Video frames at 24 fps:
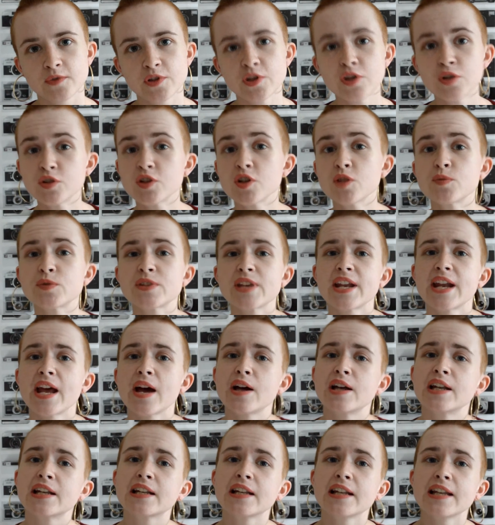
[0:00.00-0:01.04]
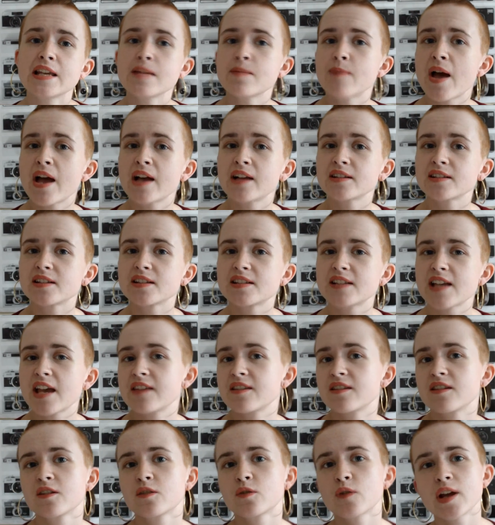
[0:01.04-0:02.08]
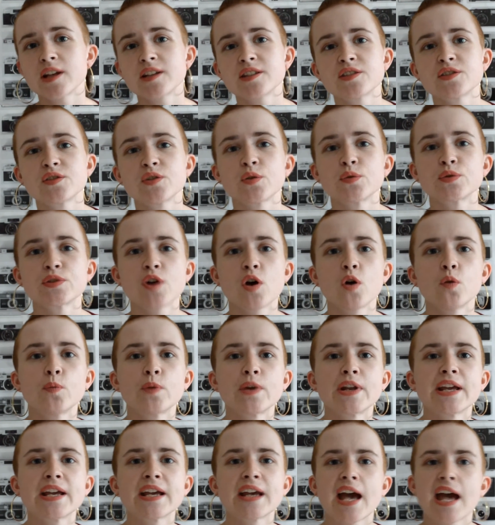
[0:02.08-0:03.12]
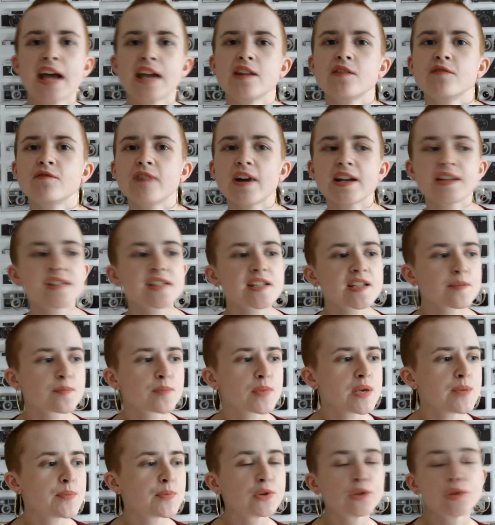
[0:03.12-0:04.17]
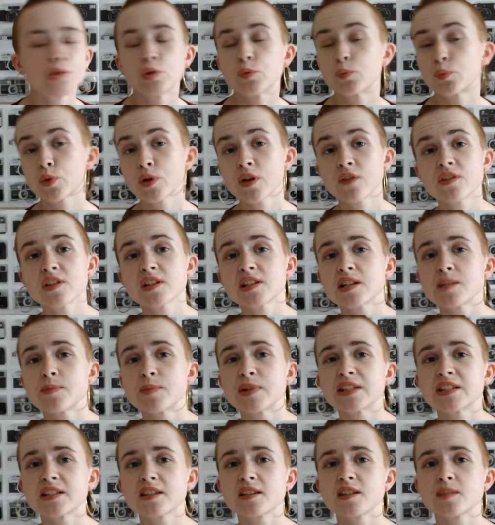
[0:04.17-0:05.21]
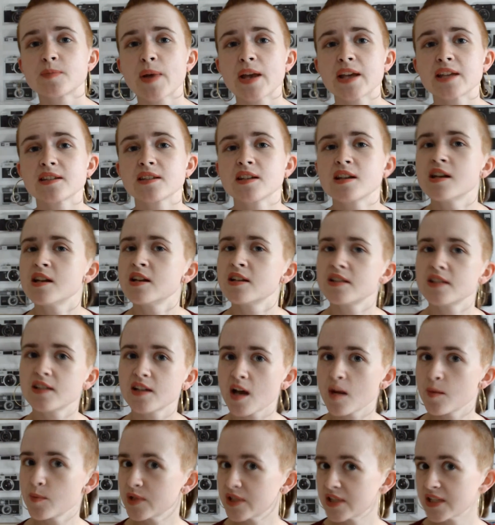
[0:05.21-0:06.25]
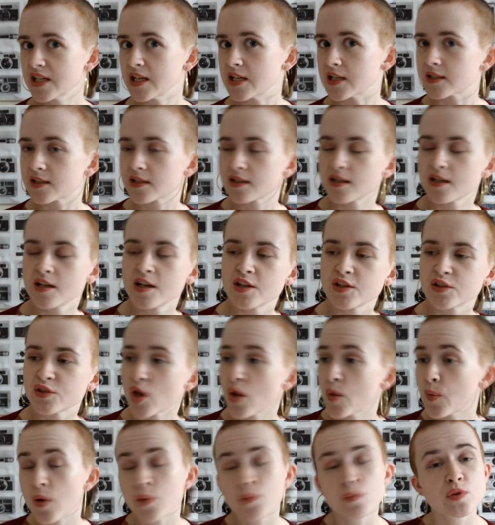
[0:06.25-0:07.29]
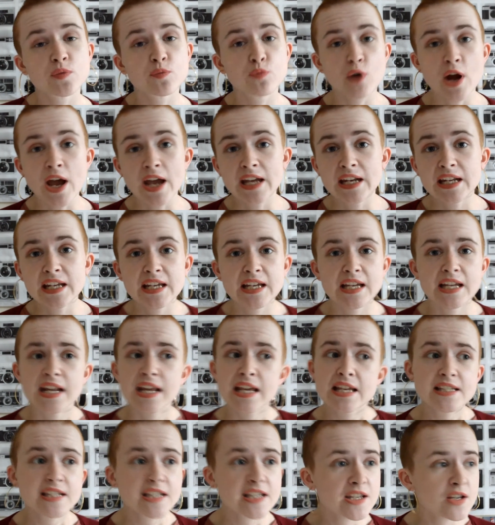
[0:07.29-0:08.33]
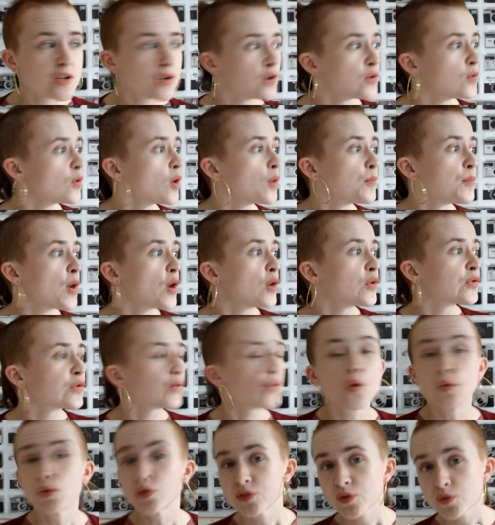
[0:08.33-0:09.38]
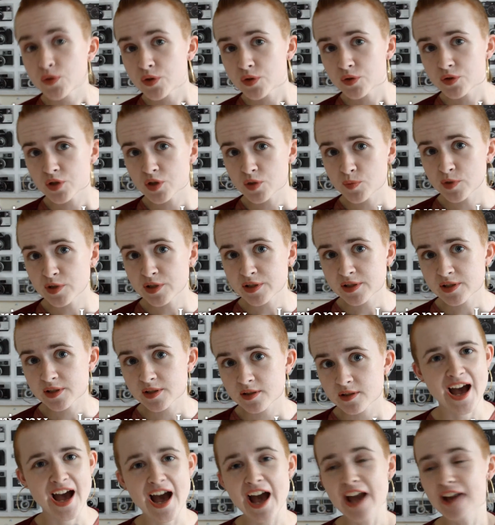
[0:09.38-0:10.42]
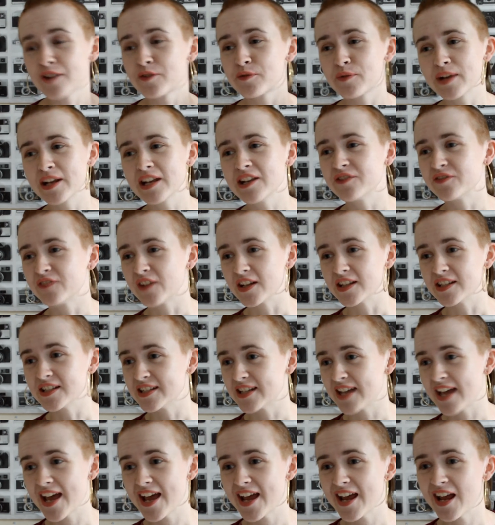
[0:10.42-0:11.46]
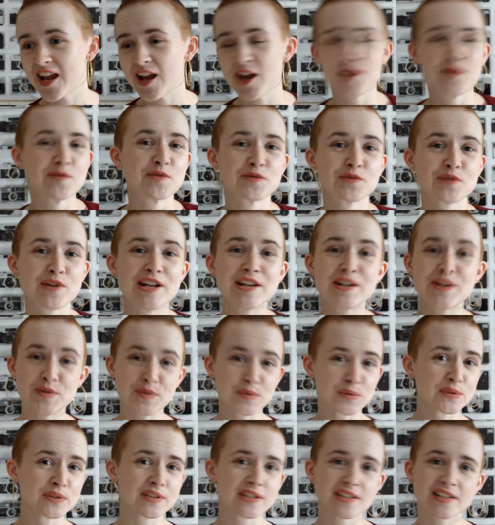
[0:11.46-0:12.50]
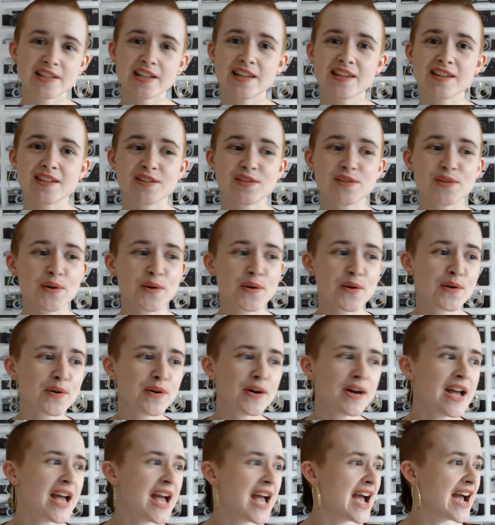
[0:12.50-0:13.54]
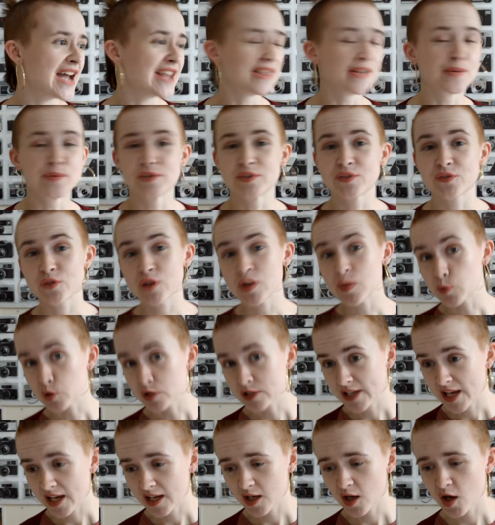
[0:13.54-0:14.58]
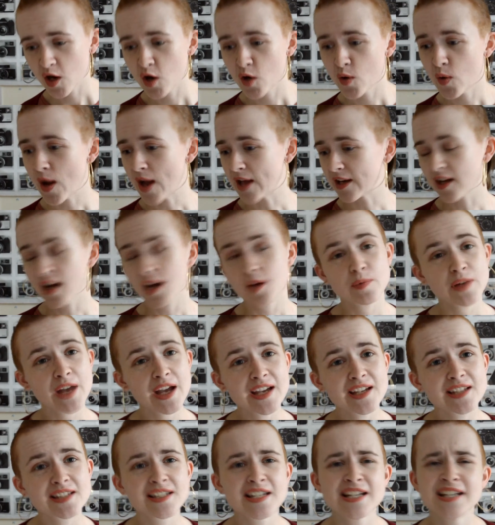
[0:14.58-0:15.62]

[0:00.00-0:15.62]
YouTube sent out a little email to say that the Creator Store was opening and inviting people who'd previously been to the space to come and see it. So I went with Bryony and Izzy, who are both also YouTubers. I had a really fun day. It was really cool to see the store, and there was free Prosecco and cupcakes,